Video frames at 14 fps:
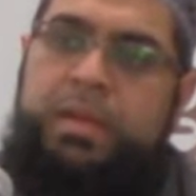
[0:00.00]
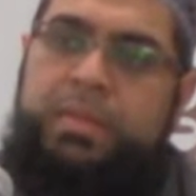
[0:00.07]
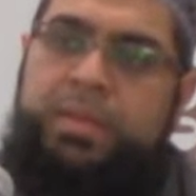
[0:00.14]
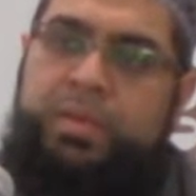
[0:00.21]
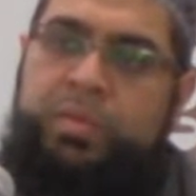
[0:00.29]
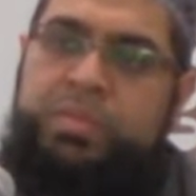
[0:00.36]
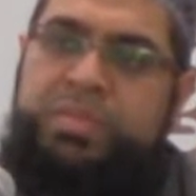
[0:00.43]

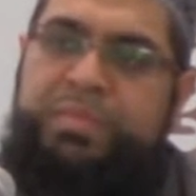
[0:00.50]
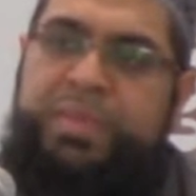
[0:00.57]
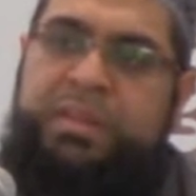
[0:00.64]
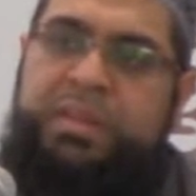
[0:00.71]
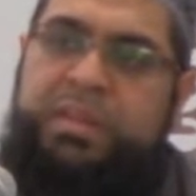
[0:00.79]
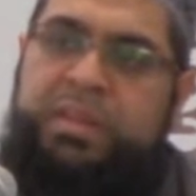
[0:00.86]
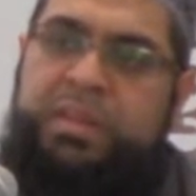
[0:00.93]
then
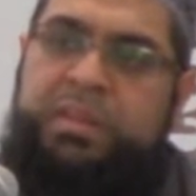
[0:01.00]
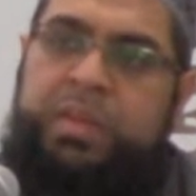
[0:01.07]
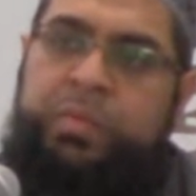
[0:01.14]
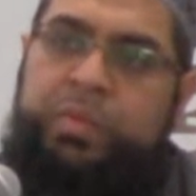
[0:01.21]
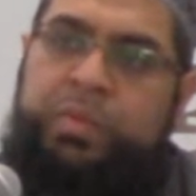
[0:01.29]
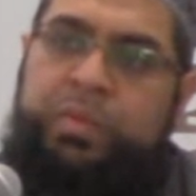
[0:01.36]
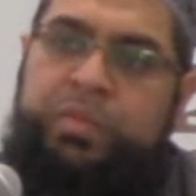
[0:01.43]
automatically they
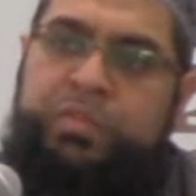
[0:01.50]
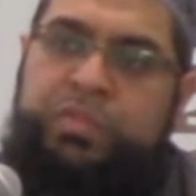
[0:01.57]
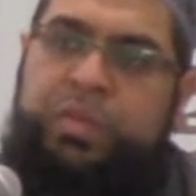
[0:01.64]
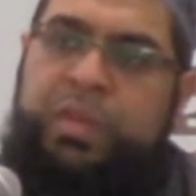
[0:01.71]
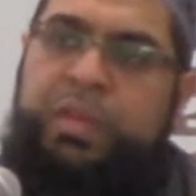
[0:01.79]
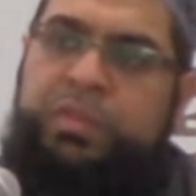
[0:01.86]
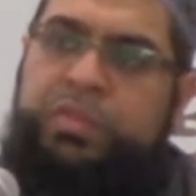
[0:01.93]
will go
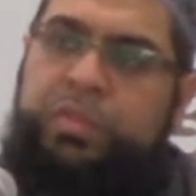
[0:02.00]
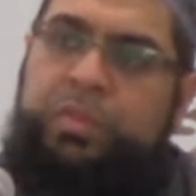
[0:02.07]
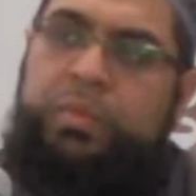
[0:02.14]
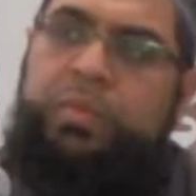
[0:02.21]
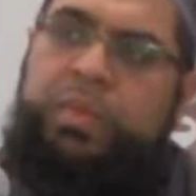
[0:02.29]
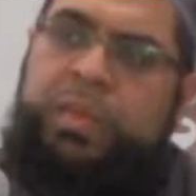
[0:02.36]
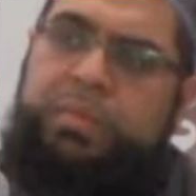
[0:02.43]
straight
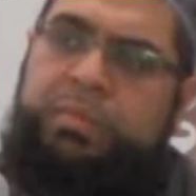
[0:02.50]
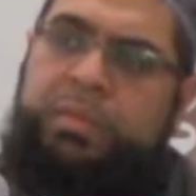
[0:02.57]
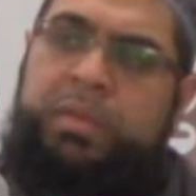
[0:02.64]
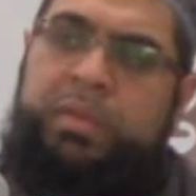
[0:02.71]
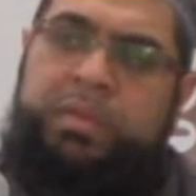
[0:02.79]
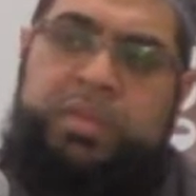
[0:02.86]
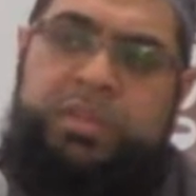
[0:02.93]
to
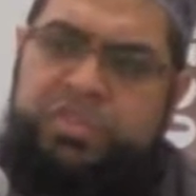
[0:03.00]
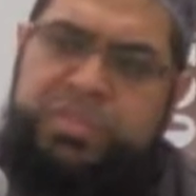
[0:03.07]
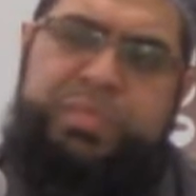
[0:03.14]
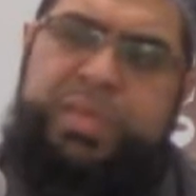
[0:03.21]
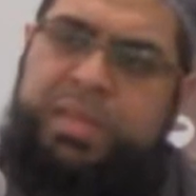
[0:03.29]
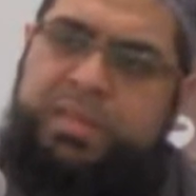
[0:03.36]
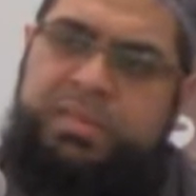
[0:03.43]
the
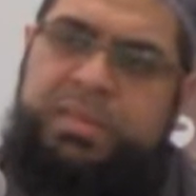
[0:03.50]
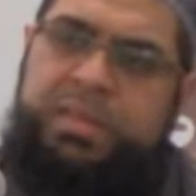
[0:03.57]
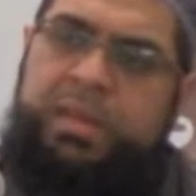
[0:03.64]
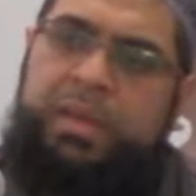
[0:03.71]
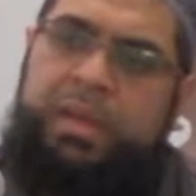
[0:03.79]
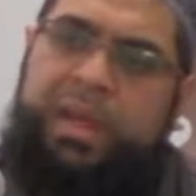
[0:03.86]
Jamiat